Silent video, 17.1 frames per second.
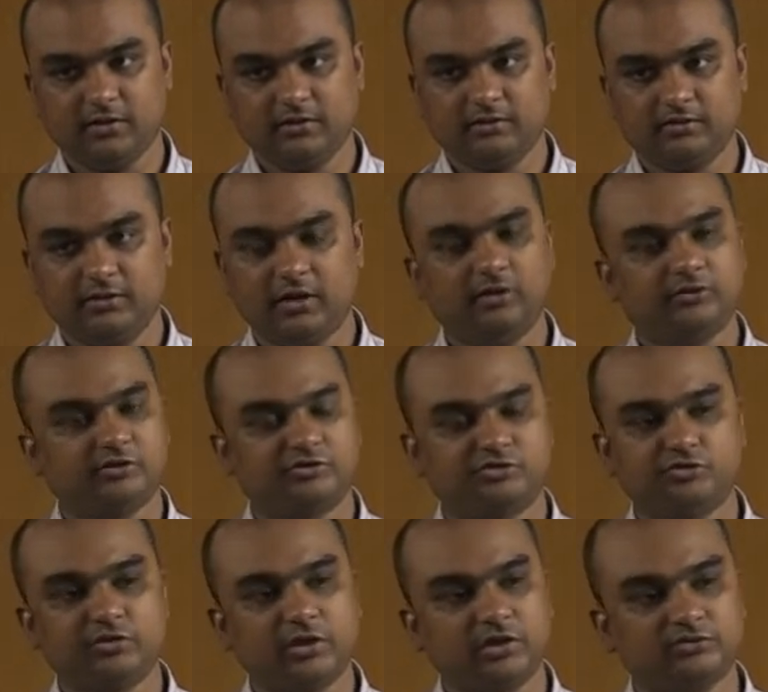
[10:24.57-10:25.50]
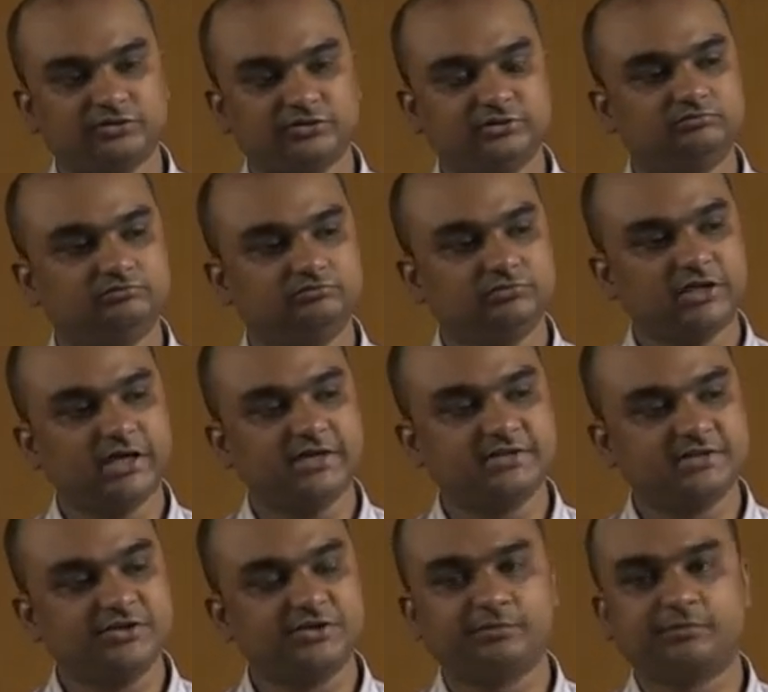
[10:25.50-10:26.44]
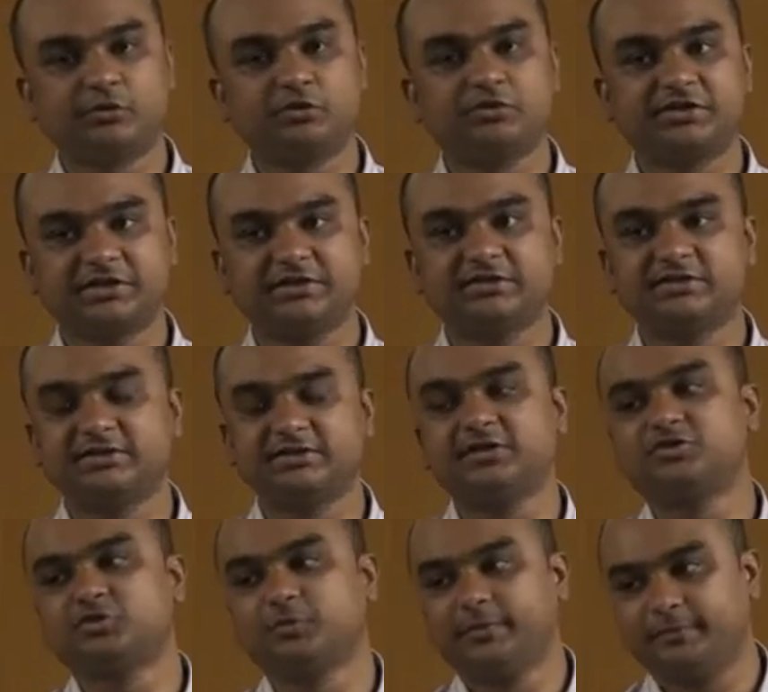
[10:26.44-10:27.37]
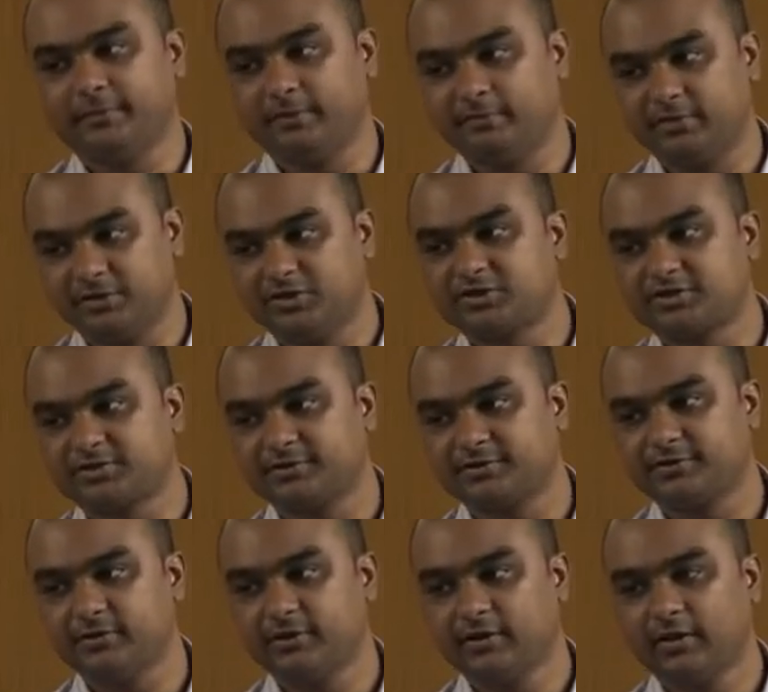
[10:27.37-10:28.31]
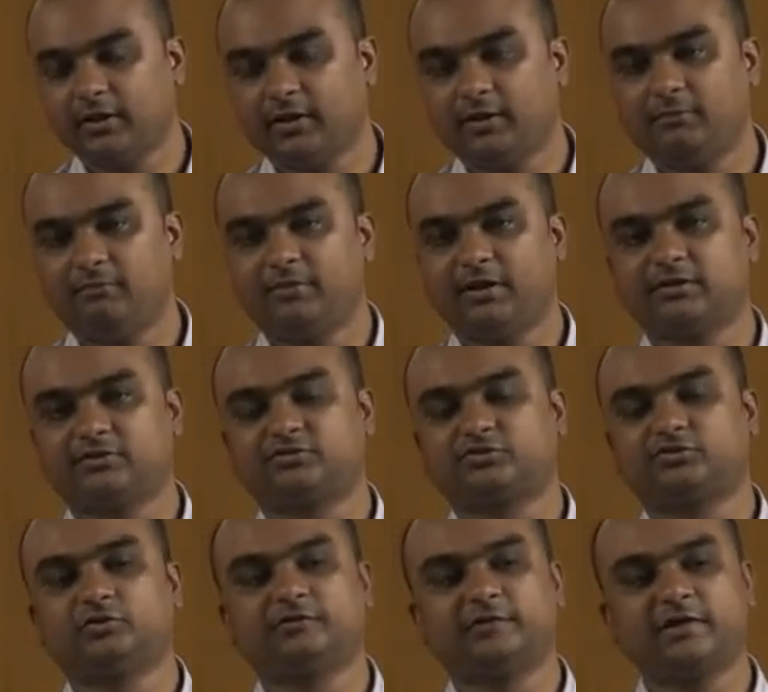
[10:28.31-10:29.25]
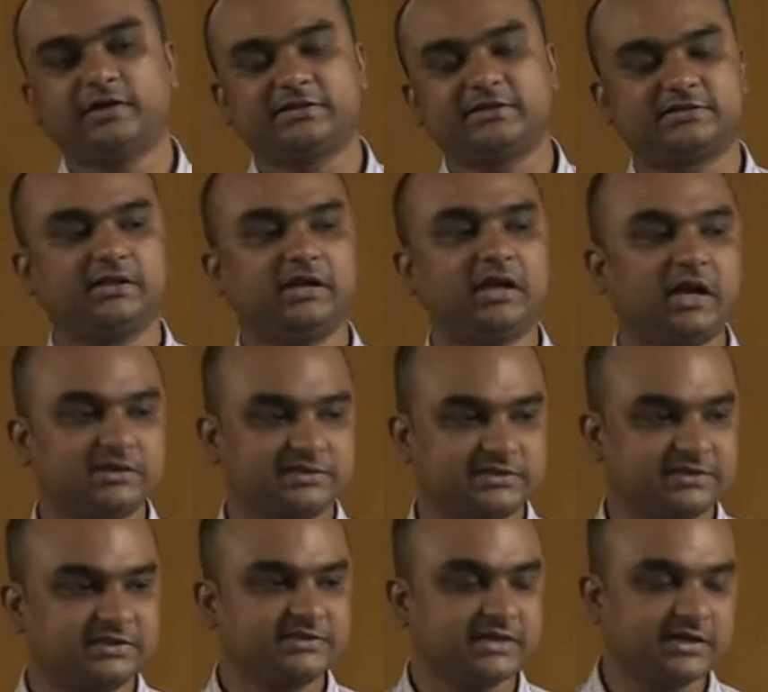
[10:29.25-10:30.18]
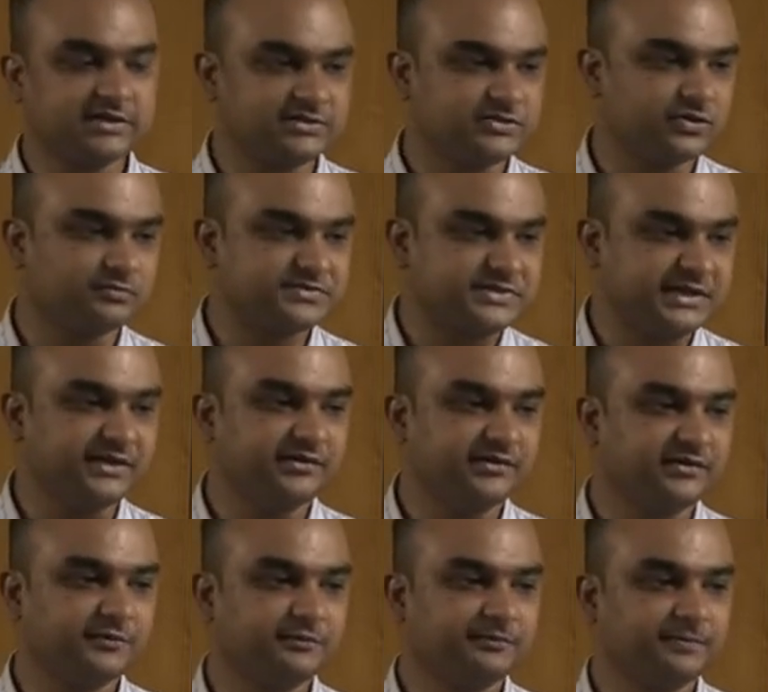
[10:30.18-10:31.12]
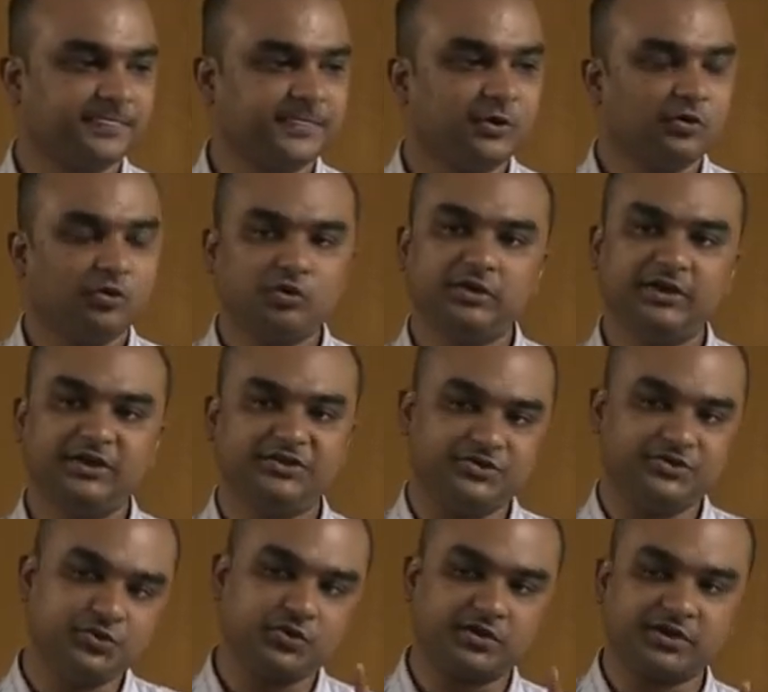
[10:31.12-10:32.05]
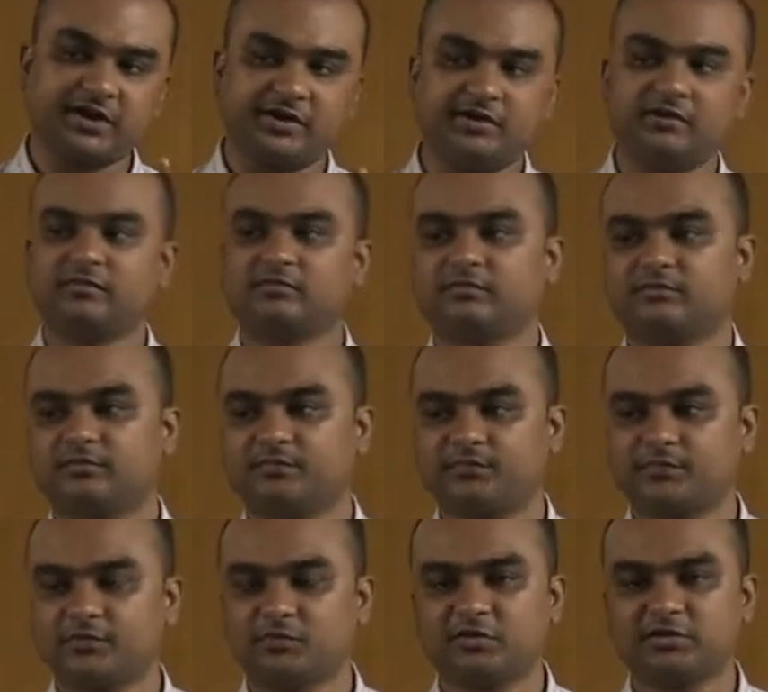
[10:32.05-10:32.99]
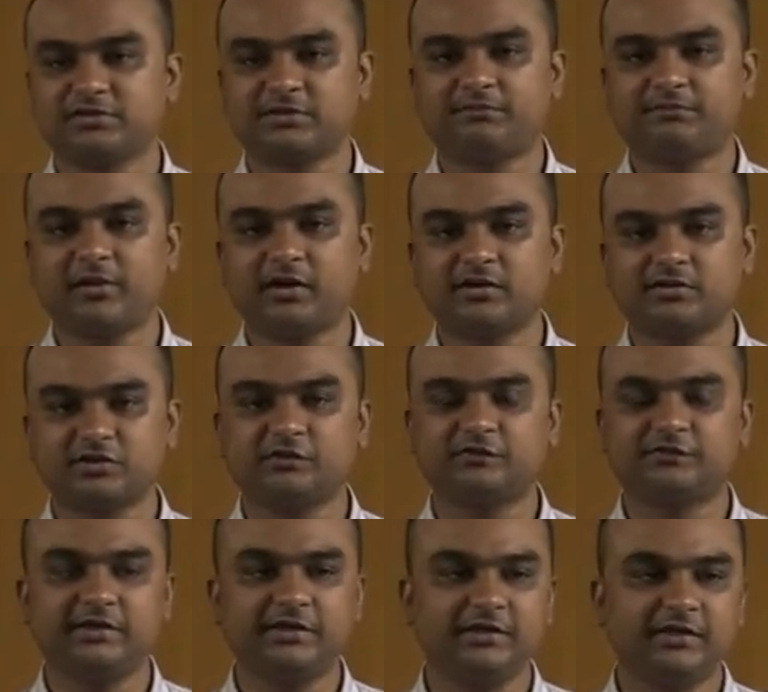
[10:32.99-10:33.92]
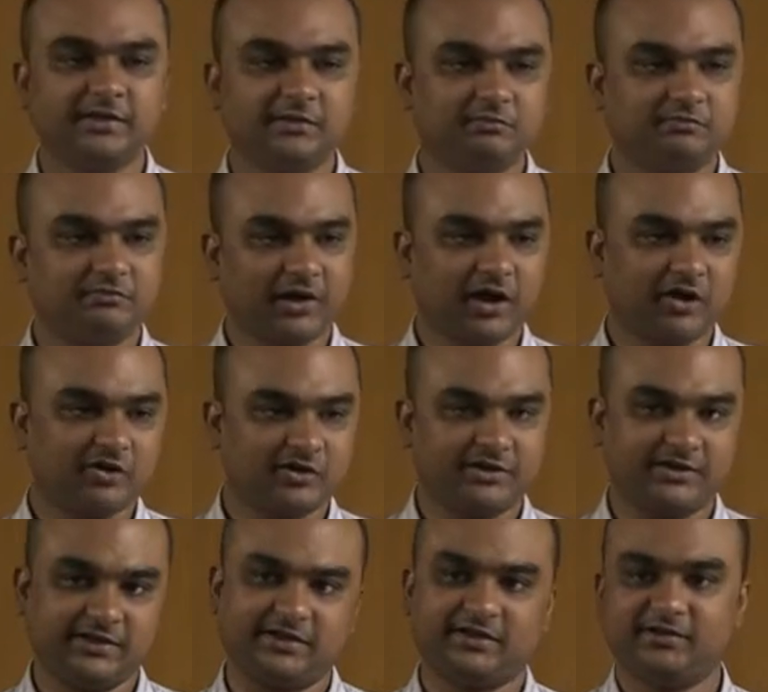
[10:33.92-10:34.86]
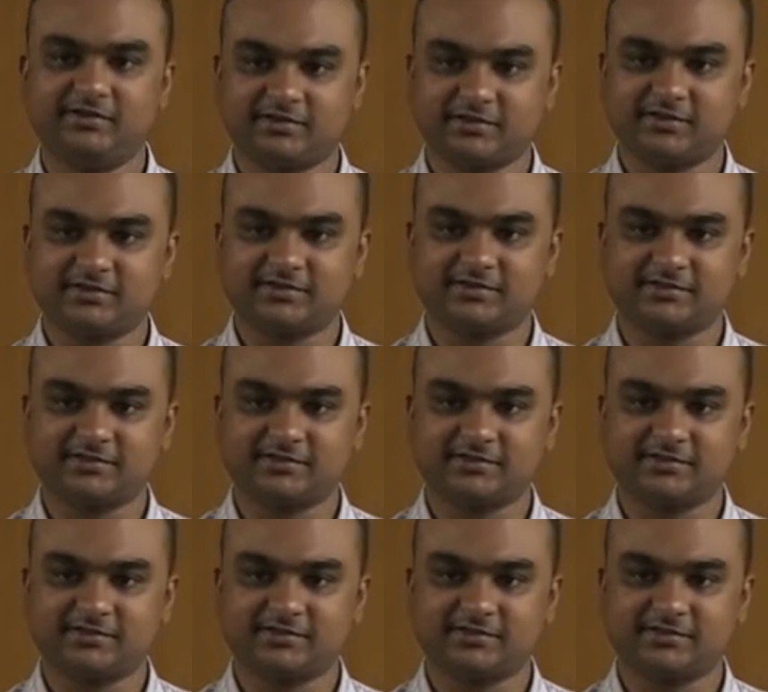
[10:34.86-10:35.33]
Now, the 2019 report is yet to be published, but so far as the last data is obtained, only Ukraine was a part of the priority countries.